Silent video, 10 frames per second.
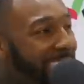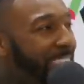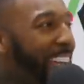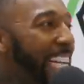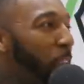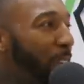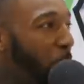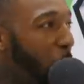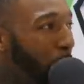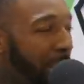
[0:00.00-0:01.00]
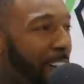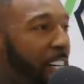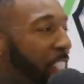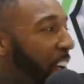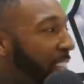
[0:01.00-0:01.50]
in education with, with that
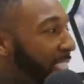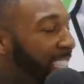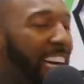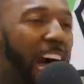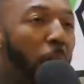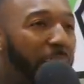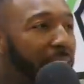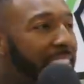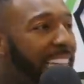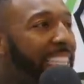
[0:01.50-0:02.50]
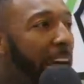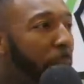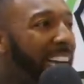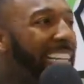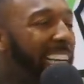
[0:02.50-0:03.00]
$500. I wouldn't even say
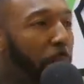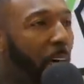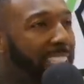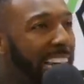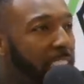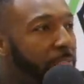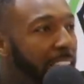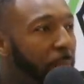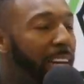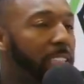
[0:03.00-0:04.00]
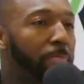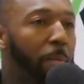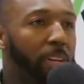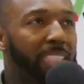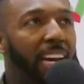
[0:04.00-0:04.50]
dabble inside of markets as of yet because
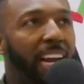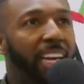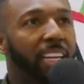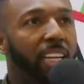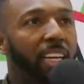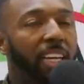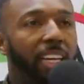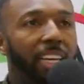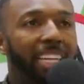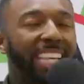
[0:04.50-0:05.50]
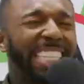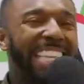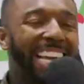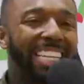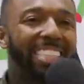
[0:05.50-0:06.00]
remember, it's kind of like it's like
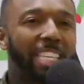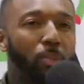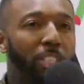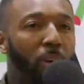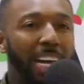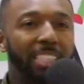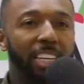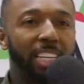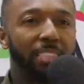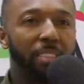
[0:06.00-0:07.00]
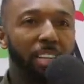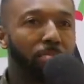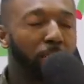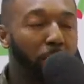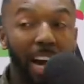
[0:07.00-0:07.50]
taking a test with no kind of study
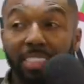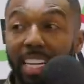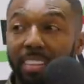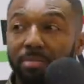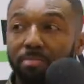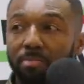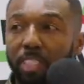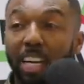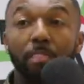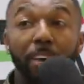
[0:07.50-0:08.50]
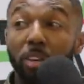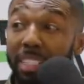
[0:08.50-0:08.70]
content. Yeah. You're going to fail the